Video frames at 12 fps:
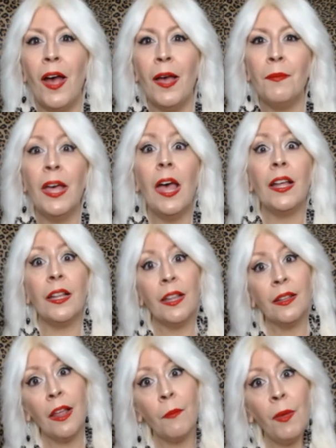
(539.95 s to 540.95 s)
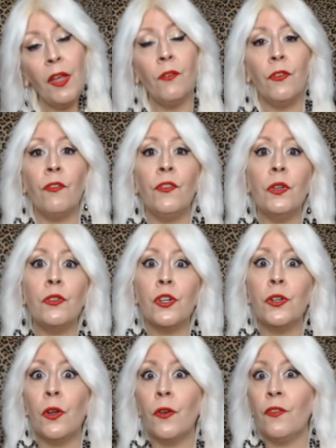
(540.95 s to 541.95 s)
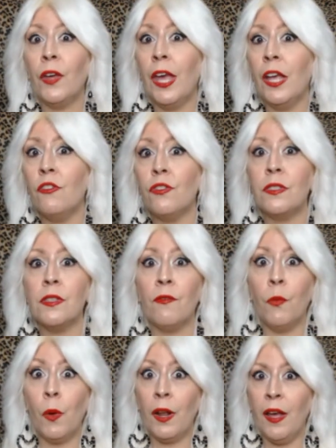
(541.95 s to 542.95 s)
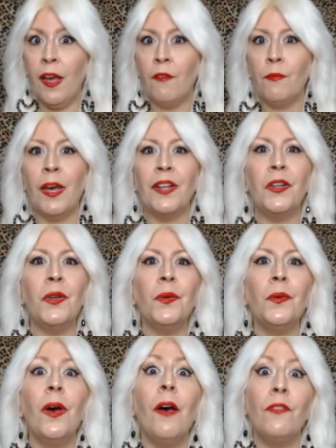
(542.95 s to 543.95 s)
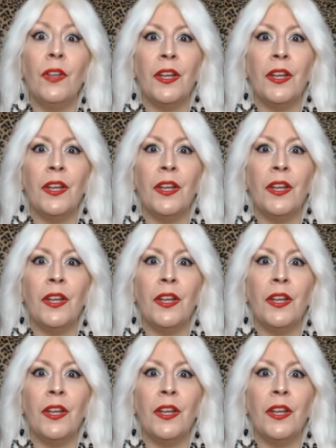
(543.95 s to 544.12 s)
Click that bell for future notifications of when I have my new videos